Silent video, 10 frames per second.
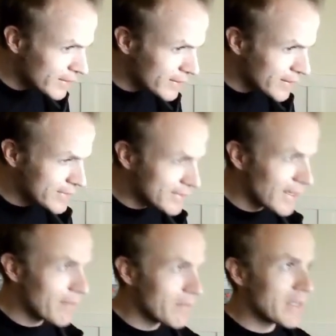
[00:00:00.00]
to the
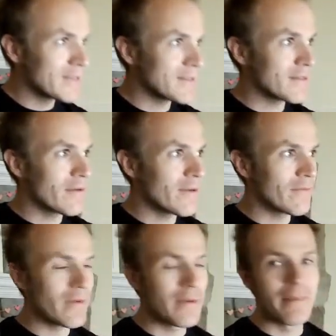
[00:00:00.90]
site because it's going
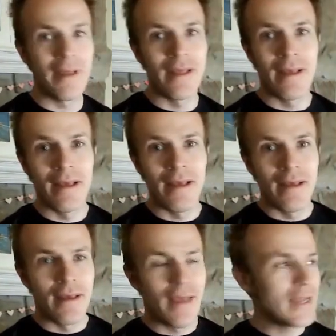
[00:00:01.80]
from
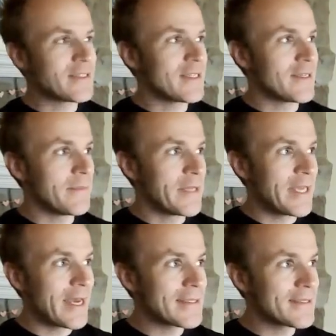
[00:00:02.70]

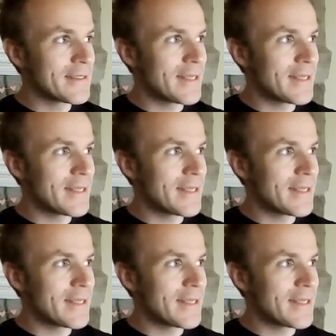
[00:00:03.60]
HTTPS to